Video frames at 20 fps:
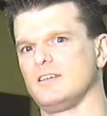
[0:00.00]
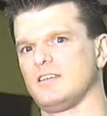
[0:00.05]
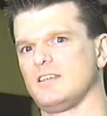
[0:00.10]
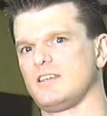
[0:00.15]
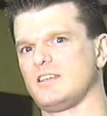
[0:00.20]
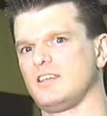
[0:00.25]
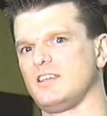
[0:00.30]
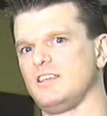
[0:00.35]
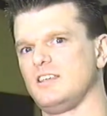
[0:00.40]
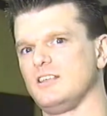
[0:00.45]

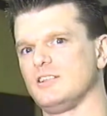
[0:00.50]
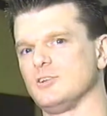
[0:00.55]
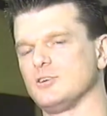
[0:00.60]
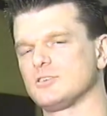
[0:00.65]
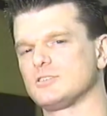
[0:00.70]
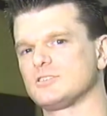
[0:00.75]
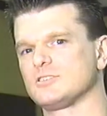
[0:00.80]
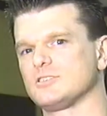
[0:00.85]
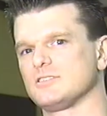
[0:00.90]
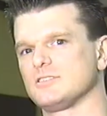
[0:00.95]
he
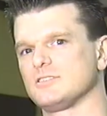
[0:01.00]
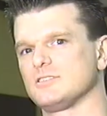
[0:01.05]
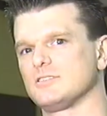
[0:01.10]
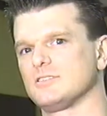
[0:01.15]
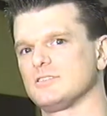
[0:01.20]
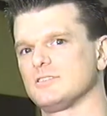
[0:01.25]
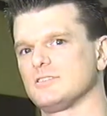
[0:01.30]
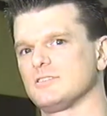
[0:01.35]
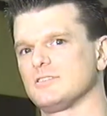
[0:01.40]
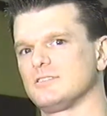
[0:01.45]
looked
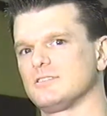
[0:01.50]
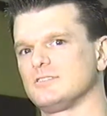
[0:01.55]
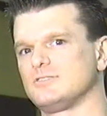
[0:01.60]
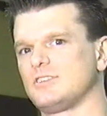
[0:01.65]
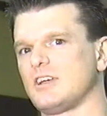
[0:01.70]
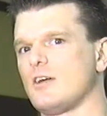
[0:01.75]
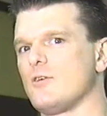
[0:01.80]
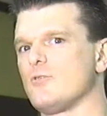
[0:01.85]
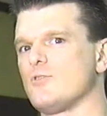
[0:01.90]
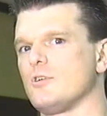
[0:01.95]

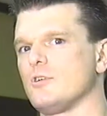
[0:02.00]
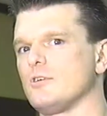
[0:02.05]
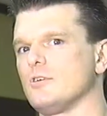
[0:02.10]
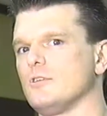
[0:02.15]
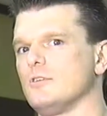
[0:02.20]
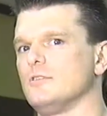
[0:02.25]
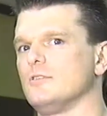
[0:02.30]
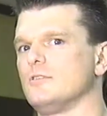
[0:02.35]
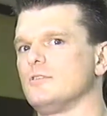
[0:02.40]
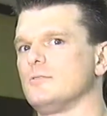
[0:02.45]
down
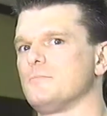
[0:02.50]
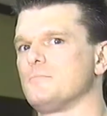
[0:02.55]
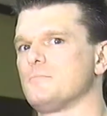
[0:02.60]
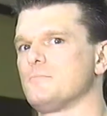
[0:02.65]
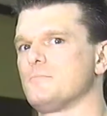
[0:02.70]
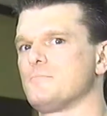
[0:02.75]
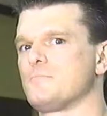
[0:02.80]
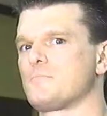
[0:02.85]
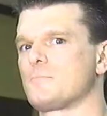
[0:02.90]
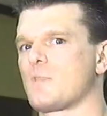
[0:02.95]
there,
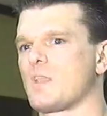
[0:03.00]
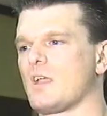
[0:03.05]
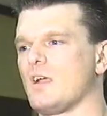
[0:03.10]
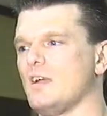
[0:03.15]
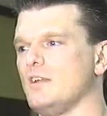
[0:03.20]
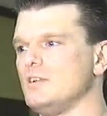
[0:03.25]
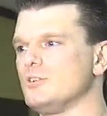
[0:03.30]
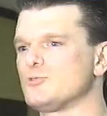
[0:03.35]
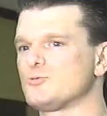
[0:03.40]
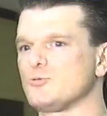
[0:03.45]

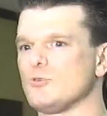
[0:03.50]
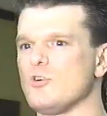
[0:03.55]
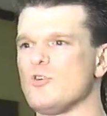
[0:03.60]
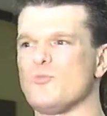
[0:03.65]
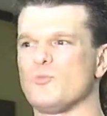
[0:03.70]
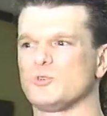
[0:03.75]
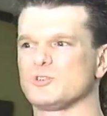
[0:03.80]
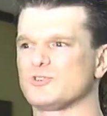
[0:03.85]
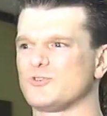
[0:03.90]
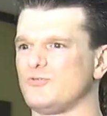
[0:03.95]
and this
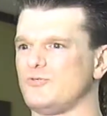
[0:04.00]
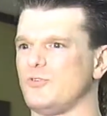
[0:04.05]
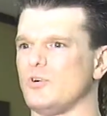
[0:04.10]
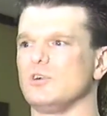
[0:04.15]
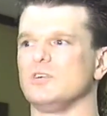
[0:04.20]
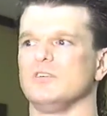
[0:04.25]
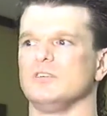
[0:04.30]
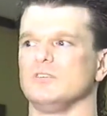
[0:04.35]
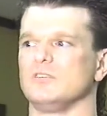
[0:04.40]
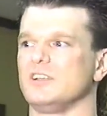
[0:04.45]
room was
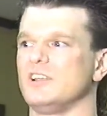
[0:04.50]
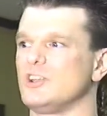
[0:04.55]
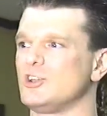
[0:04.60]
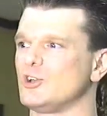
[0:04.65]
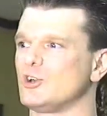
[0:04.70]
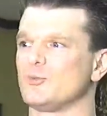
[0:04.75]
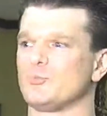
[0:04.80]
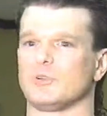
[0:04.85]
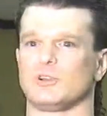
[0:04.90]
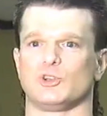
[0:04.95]
full. He
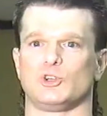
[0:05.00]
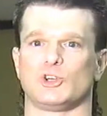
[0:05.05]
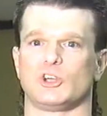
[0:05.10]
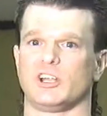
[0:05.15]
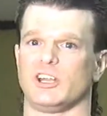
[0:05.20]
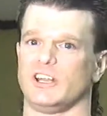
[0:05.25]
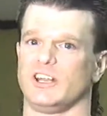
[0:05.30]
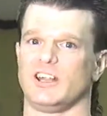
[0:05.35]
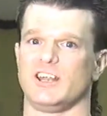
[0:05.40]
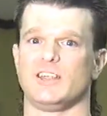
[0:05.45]
could have been
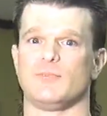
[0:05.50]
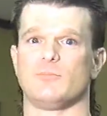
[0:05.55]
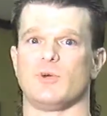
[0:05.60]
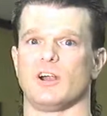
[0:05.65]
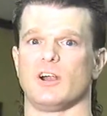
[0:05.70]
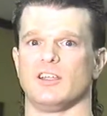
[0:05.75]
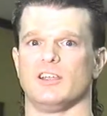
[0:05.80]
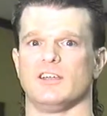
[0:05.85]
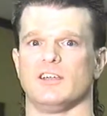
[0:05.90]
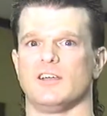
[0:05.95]
looking at
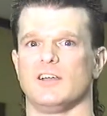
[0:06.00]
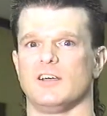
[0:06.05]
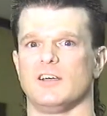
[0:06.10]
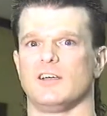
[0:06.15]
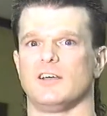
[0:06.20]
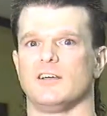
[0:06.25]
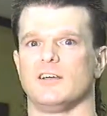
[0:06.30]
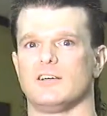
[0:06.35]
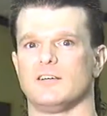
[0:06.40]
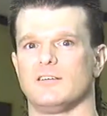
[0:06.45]
anybody.
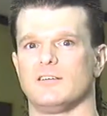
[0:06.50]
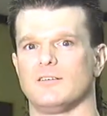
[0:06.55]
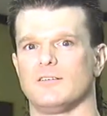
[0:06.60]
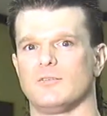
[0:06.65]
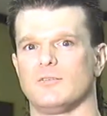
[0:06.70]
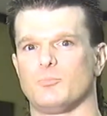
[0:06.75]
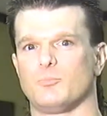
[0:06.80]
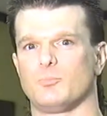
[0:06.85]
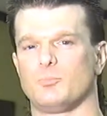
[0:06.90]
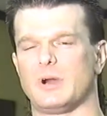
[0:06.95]

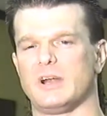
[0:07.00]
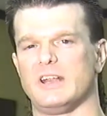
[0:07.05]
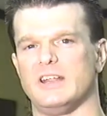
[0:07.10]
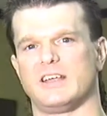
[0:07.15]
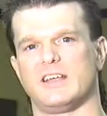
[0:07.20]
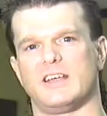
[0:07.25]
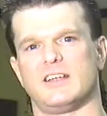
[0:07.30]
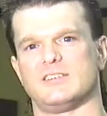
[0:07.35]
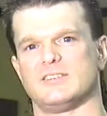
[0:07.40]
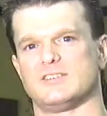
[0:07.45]
But he
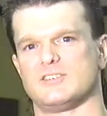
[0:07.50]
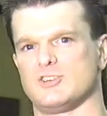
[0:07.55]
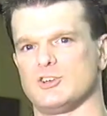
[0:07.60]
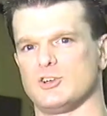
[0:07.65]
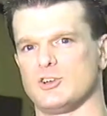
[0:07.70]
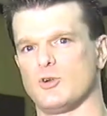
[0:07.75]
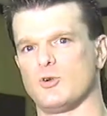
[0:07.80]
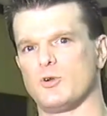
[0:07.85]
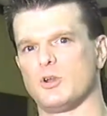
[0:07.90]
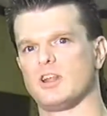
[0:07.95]
kind of
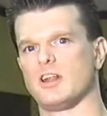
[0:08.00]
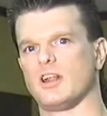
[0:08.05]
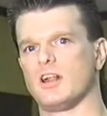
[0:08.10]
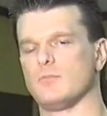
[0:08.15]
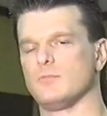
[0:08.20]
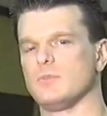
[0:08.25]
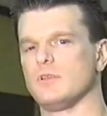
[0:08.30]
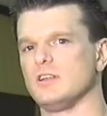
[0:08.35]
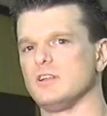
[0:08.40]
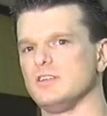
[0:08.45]
zeroed in
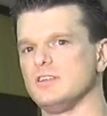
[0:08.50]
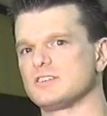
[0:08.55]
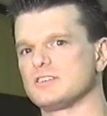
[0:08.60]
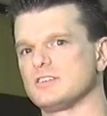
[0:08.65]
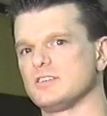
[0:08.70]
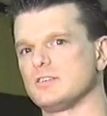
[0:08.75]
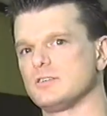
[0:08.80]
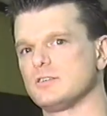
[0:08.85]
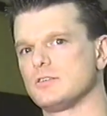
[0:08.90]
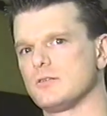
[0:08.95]
on me and he
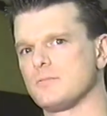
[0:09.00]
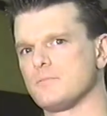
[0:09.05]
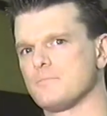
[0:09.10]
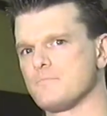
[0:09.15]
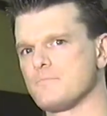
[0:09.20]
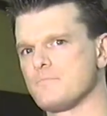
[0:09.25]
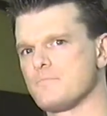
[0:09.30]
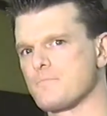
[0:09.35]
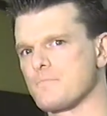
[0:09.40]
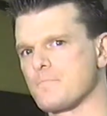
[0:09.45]
said,
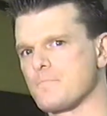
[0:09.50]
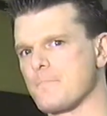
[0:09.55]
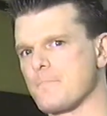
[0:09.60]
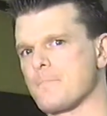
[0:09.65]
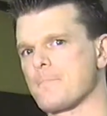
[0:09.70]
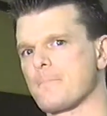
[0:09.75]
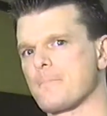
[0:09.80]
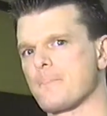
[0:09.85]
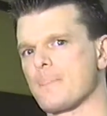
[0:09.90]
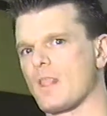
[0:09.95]

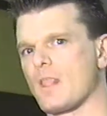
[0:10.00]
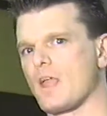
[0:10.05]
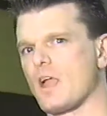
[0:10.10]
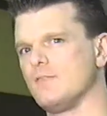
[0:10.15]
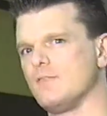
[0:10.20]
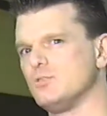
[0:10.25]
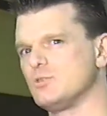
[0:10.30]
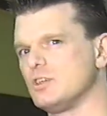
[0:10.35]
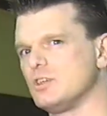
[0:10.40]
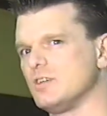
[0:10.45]

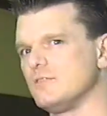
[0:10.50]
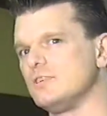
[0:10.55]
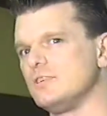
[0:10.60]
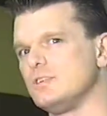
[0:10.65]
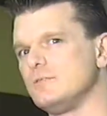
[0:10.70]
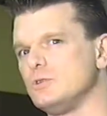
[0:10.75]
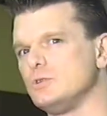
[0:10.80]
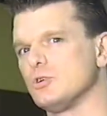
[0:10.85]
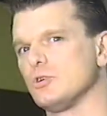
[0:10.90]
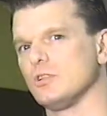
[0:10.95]
have you given
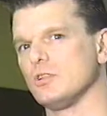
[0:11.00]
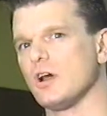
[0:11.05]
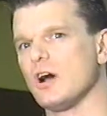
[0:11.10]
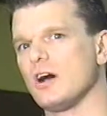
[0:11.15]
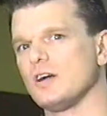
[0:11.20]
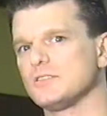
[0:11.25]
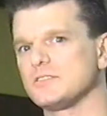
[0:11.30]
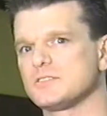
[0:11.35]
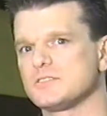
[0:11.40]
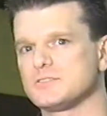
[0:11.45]
him your
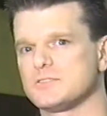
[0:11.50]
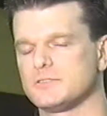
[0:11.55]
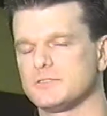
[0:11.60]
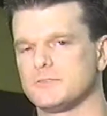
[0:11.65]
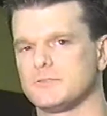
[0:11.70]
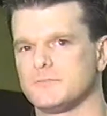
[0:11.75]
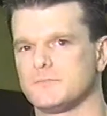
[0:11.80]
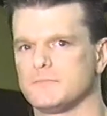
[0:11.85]
lust?